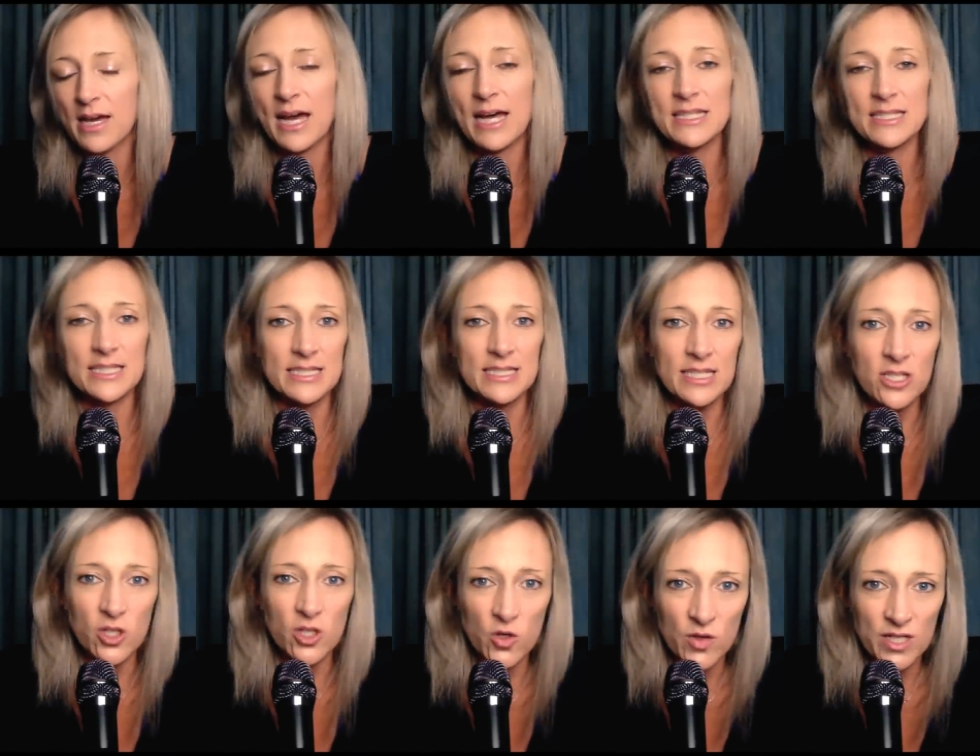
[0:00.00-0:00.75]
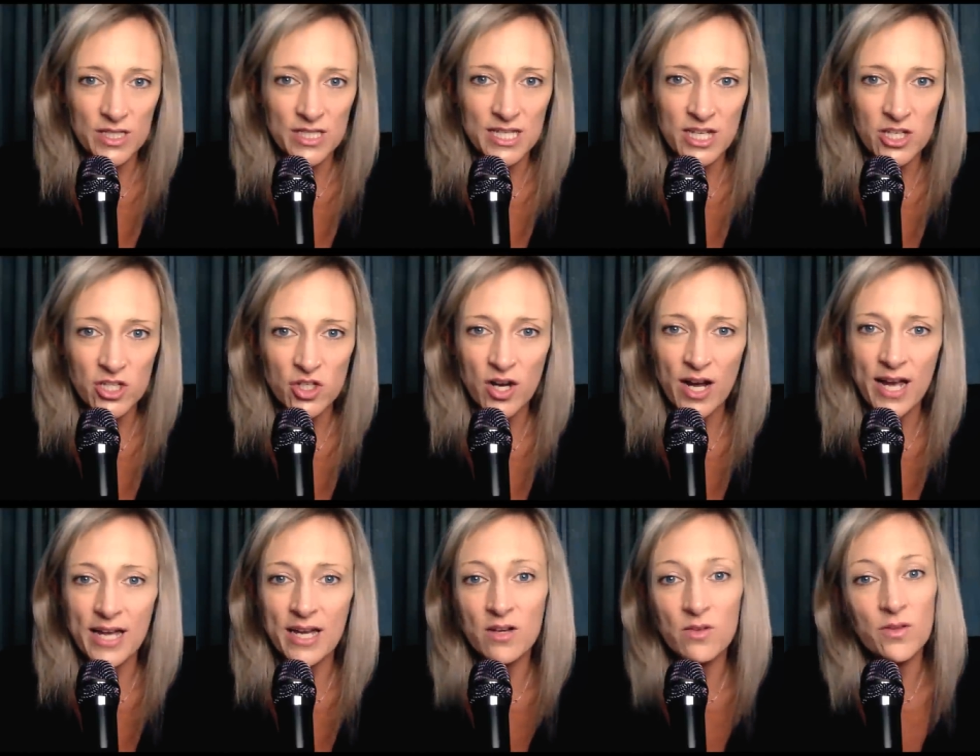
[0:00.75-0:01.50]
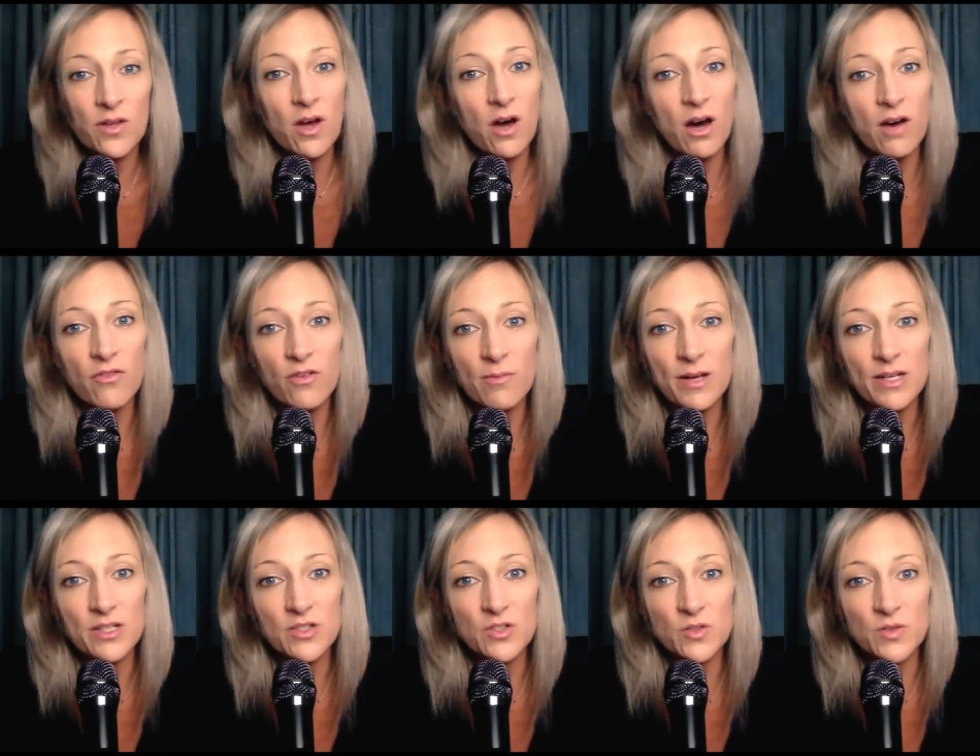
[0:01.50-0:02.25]
As a yoga teacher, I can only offer
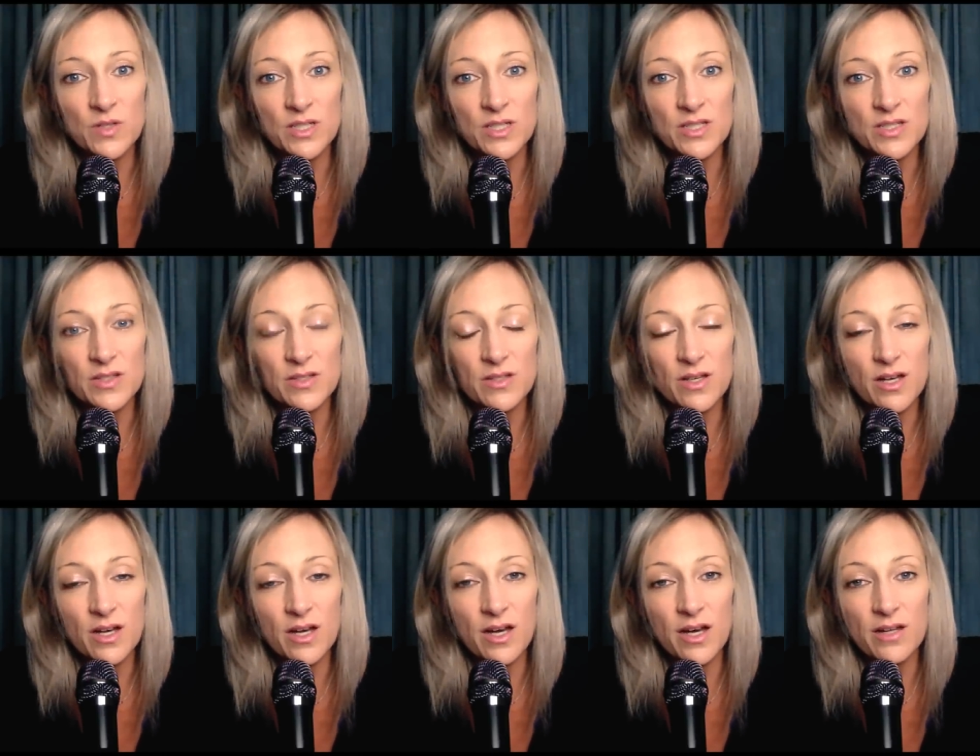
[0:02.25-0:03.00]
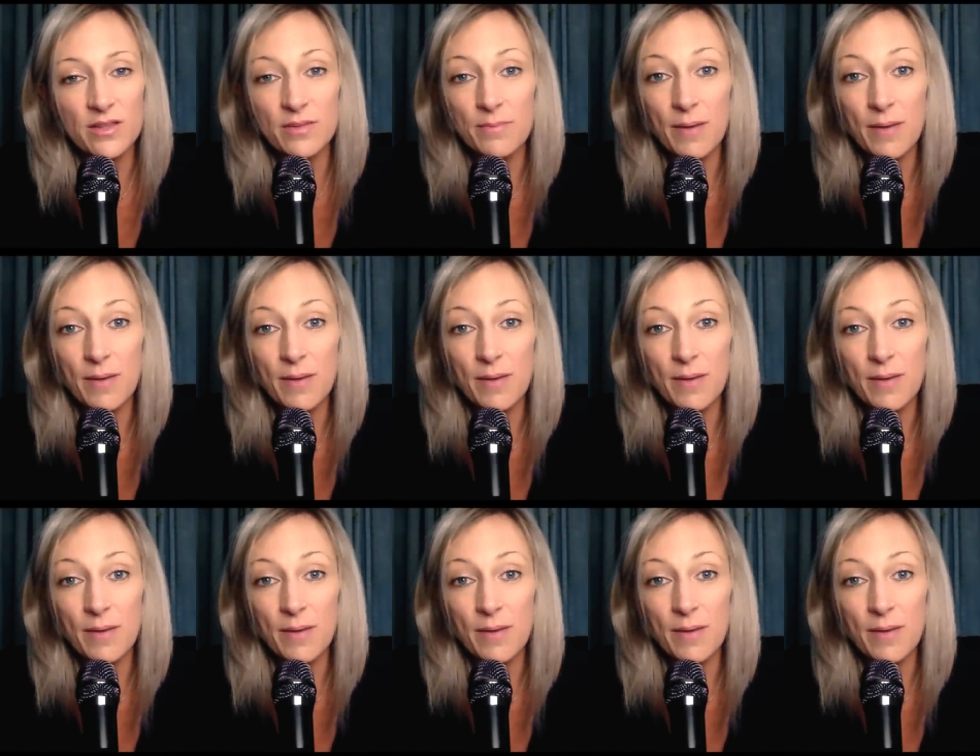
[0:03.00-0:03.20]
my students uh,